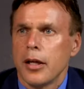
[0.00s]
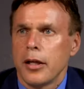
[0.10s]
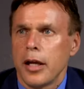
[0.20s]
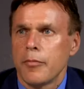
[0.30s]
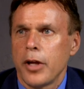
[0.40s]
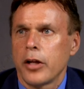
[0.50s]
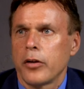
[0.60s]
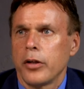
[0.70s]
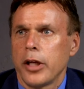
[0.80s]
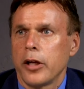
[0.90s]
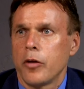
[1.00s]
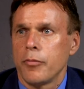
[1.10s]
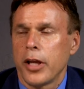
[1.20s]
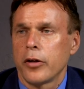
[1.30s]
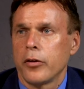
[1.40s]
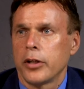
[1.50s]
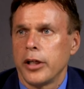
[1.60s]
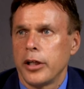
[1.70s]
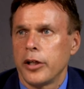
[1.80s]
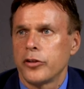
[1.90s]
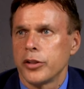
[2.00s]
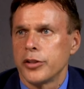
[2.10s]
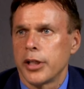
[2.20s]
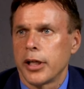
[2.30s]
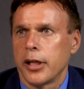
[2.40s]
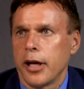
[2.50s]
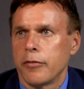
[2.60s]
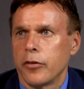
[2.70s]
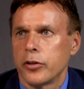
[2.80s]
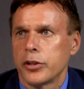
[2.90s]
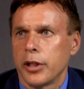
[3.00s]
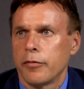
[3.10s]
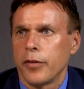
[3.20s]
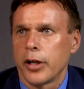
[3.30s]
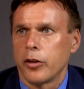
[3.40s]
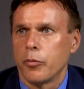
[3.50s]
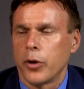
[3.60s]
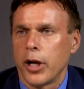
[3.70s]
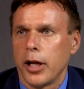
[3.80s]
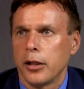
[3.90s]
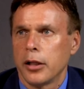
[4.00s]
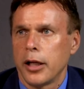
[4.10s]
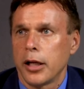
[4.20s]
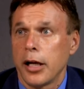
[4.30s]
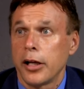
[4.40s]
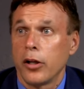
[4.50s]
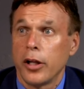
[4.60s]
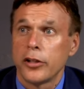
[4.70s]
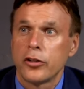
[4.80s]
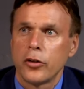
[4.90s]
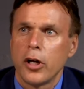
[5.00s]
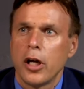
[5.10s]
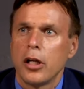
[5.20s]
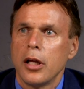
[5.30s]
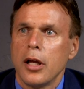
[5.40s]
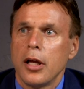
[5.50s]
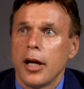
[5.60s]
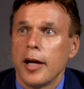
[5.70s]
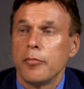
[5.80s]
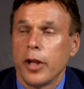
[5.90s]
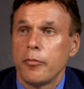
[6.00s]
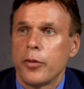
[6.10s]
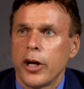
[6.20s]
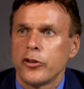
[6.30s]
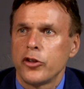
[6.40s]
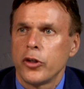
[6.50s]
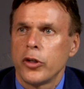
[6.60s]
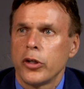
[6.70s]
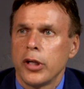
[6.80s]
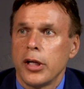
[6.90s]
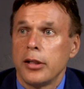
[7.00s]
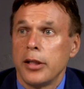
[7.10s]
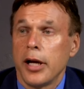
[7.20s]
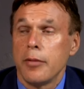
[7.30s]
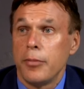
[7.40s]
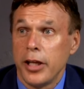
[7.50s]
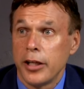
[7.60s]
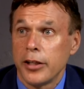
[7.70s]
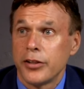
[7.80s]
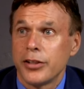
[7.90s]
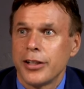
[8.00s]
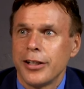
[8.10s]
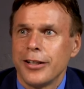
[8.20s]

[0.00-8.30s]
Yeah, medical hit are medical conditions that can adversely affect the brain, like high cholesterol, high blood pressure, diabetes.